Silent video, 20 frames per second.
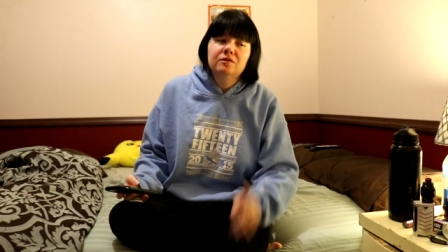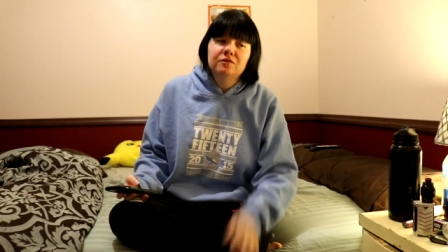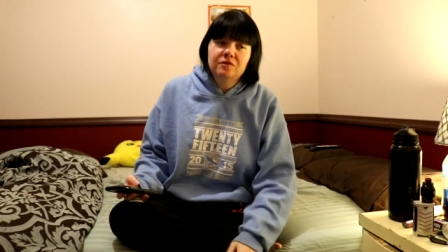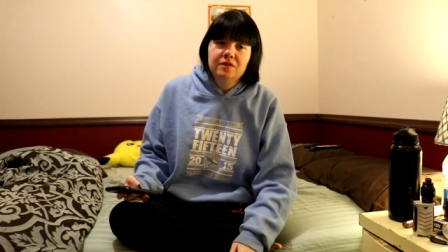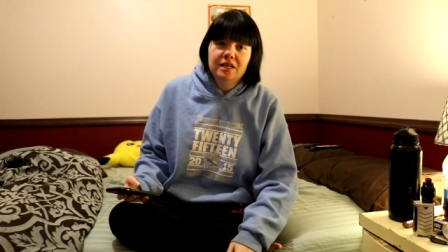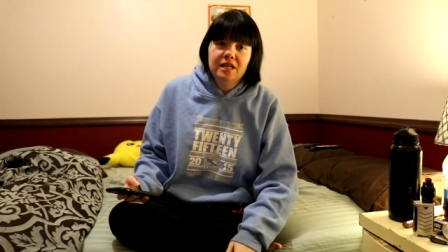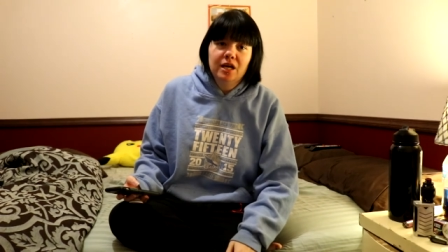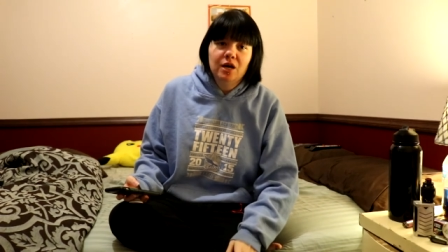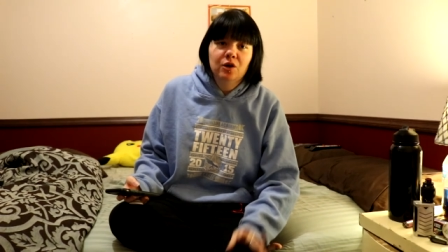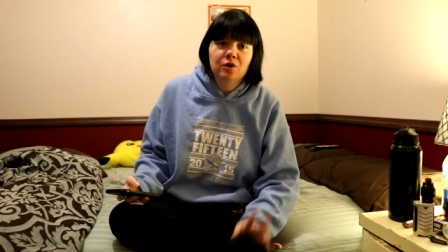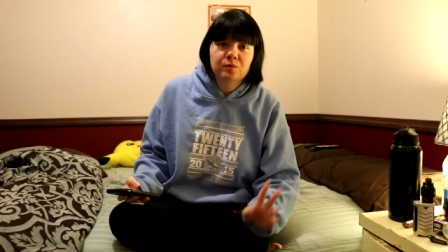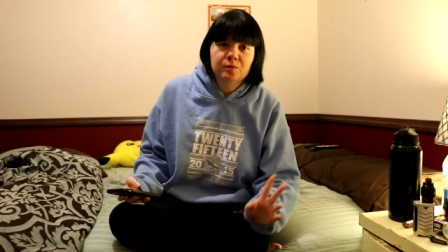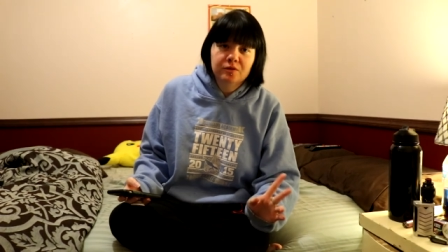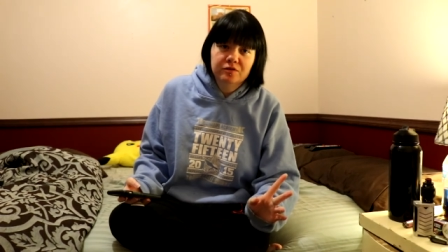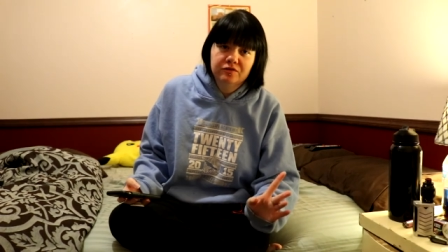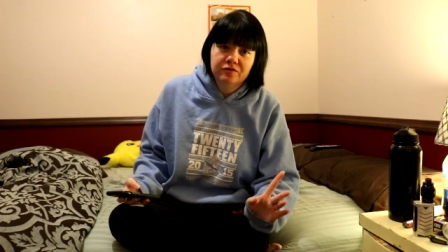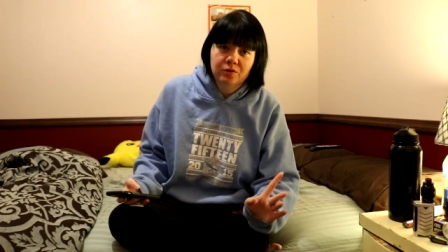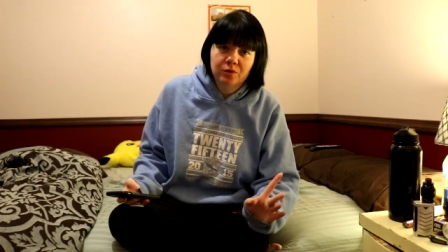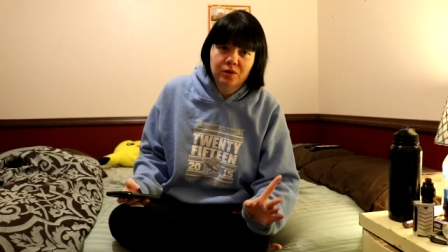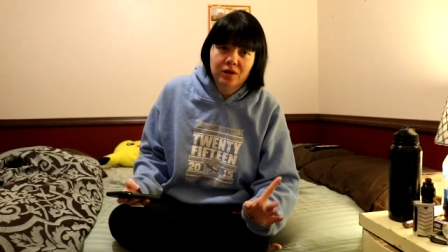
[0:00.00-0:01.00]
video
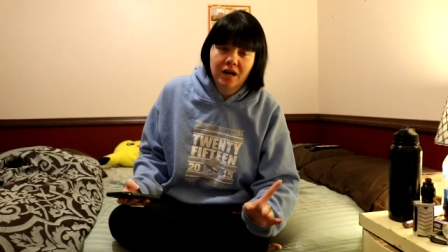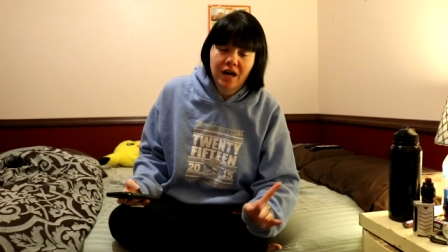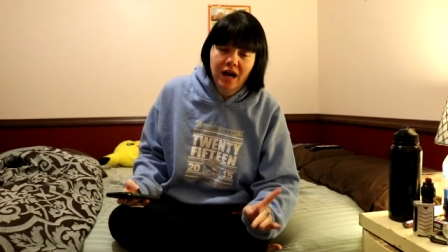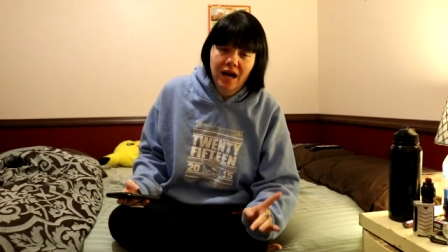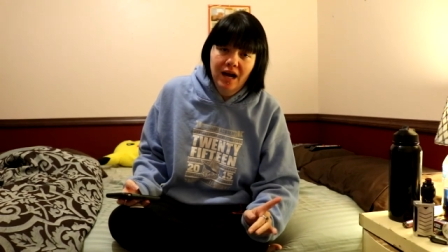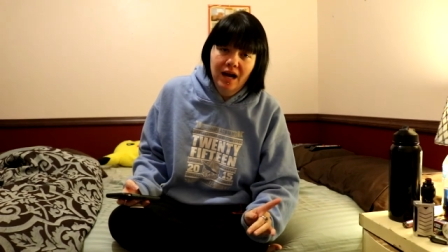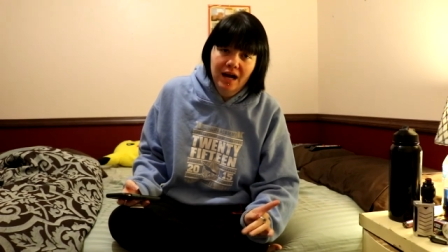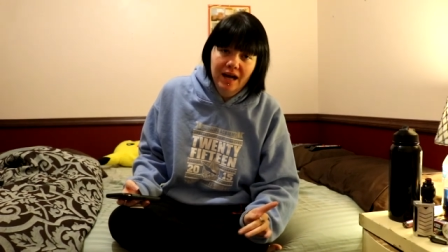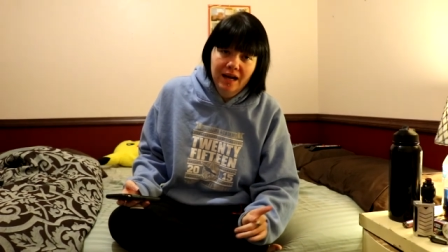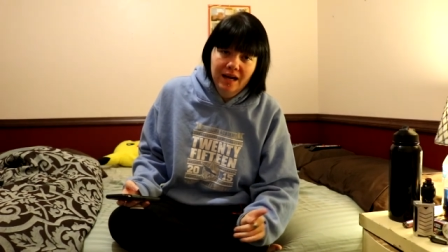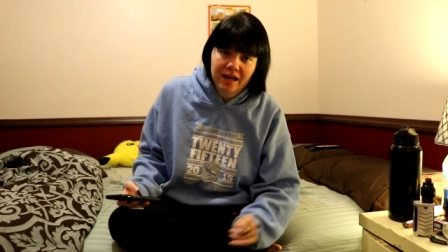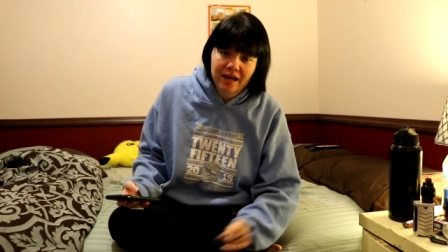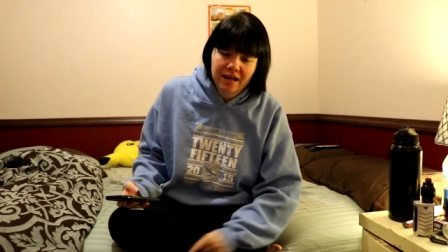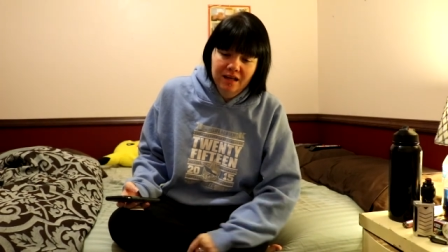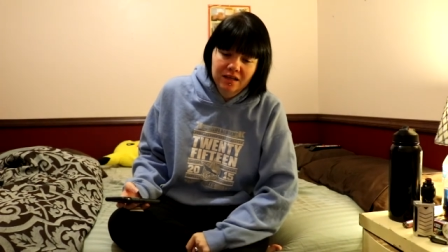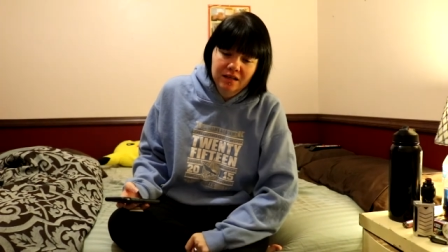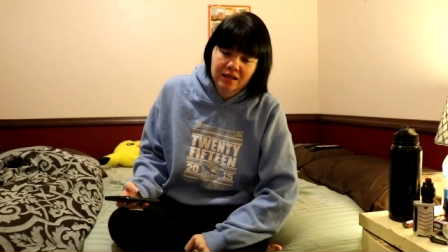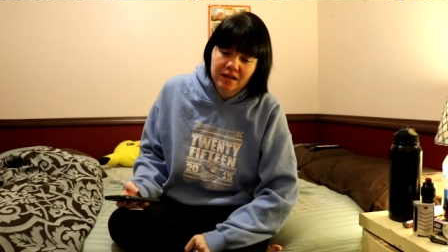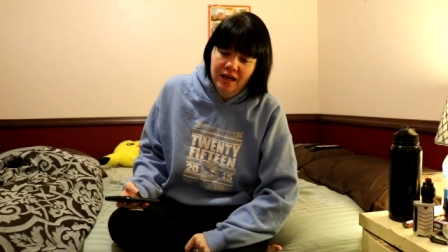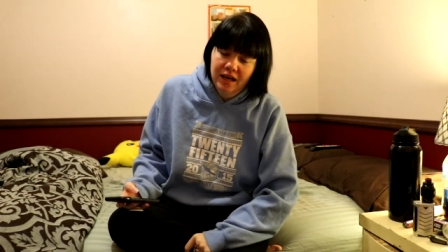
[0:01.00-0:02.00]
before I
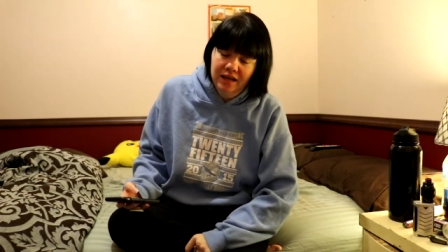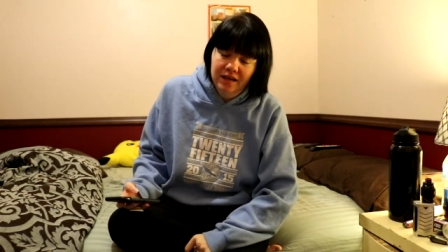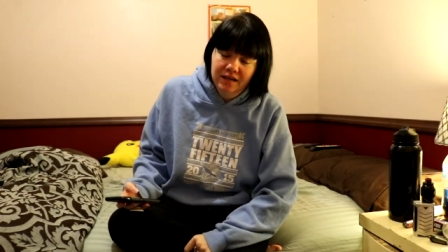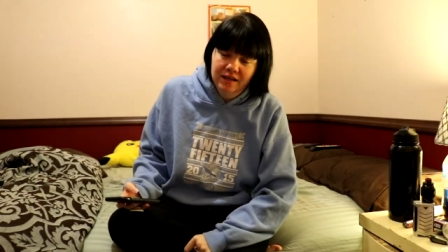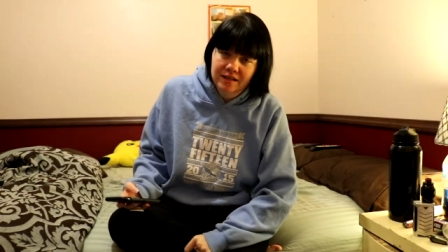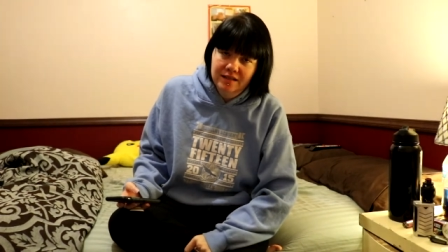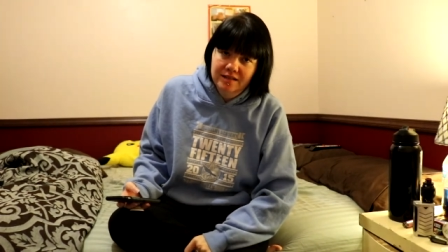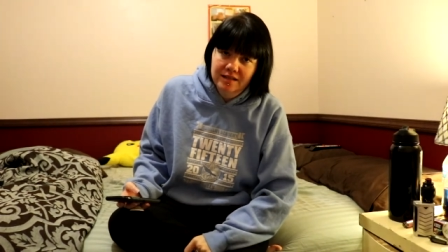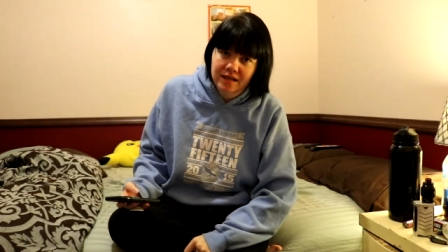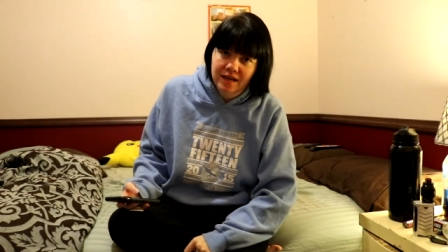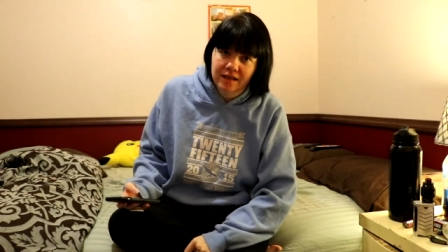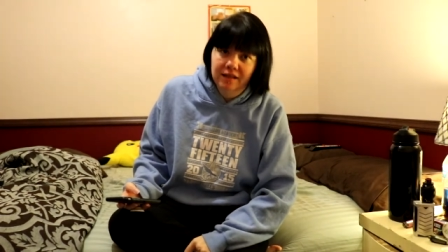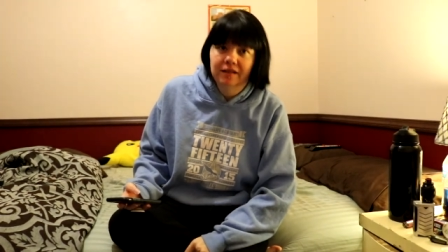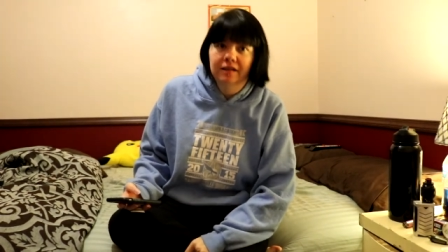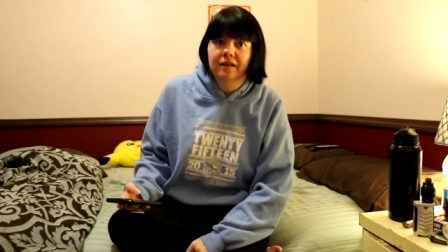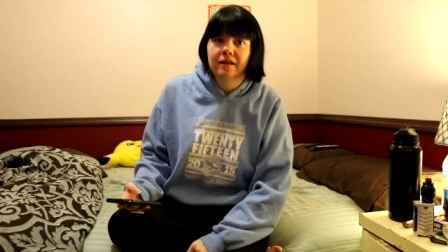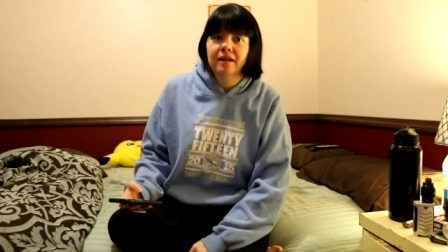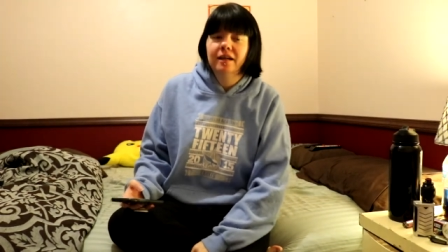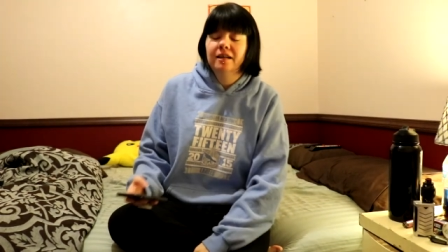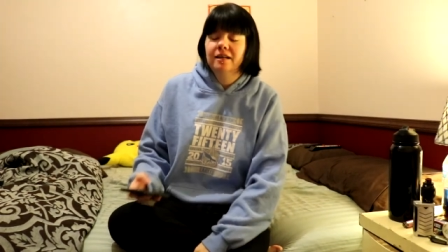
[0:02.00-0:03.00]
edit it
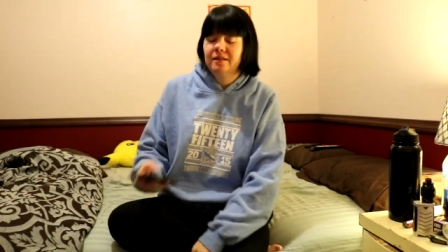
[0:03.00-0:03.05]
together.